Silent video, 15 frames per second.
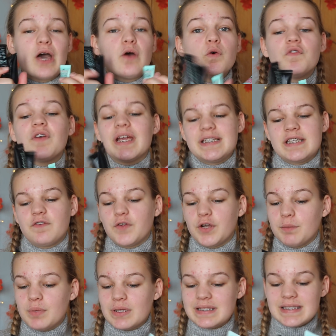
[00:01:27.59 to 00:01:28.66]
they're all very
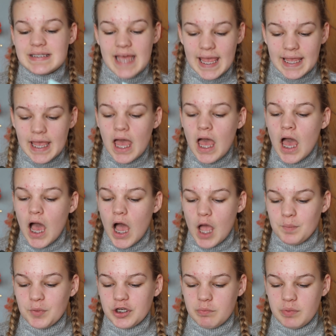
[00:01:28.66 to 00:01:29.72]
different, but today
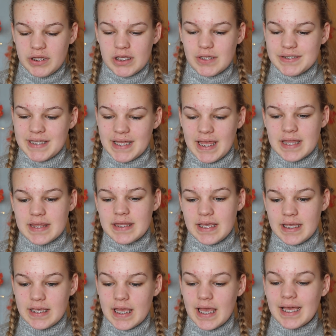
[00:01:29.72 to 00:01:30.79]
I'm going to be using
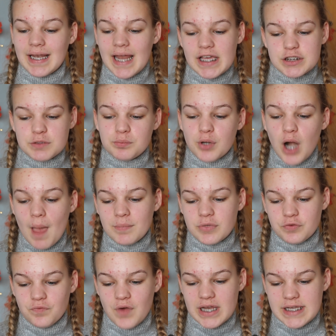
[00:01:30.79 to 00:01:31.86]
the Collection
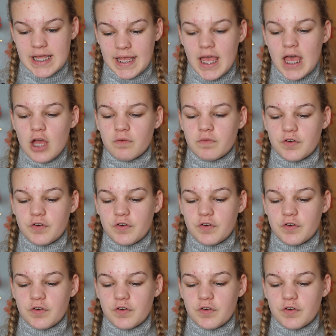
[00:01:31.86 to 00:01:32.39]
Primed and Ready